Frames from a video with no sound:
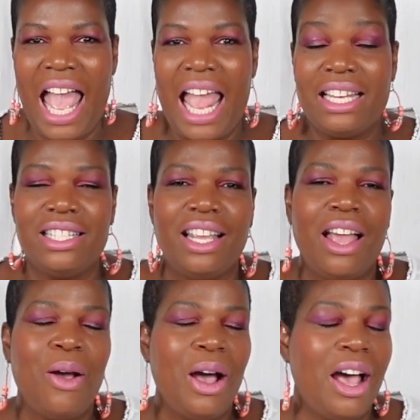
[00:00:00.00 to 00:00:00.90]
And
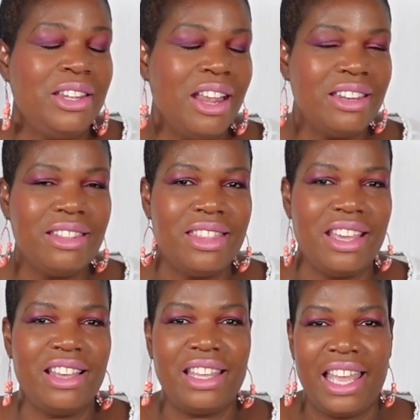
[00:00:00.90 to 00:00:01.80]
another
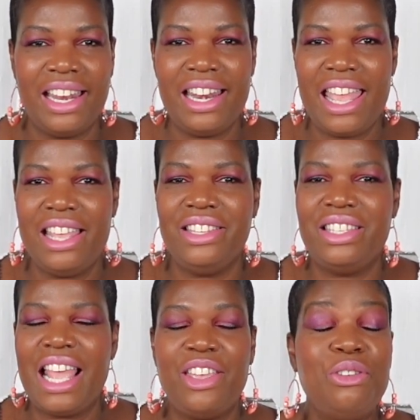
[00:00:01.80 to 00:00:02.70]
thing again is
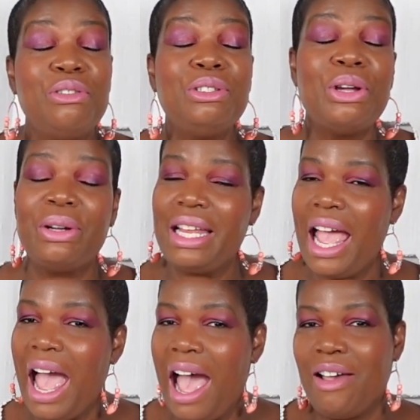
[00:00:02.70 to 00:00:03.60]
that you don't
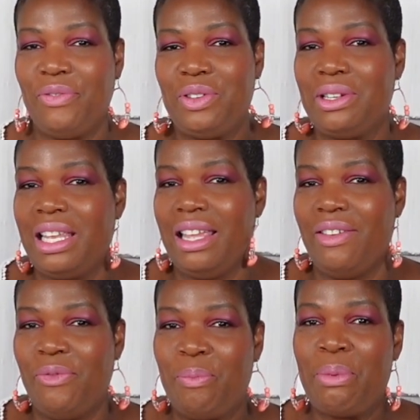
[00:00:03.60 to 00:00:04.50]
have to
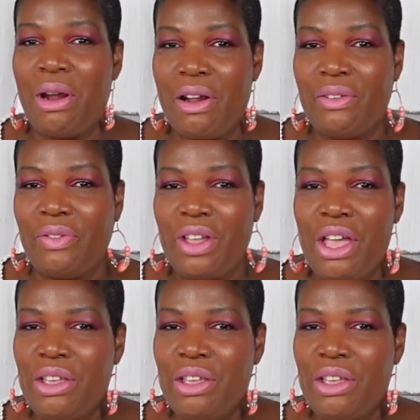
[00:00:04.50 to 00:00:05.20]
give birth.